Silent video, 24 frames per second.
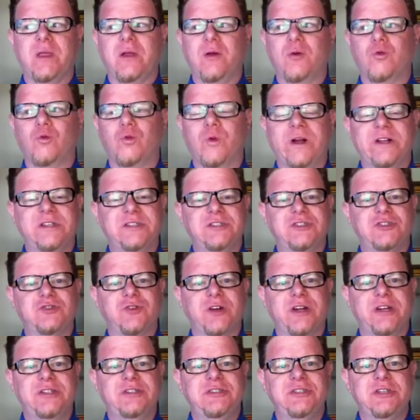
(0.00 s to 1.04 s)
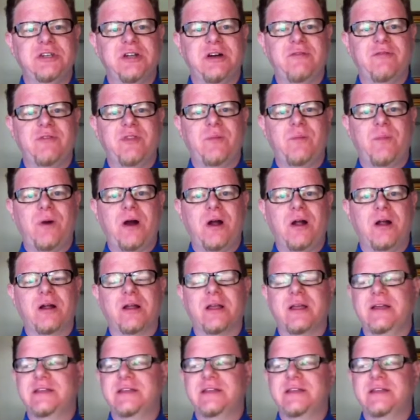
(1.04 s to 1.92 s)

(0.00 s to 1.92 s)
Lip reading: registration of the mark.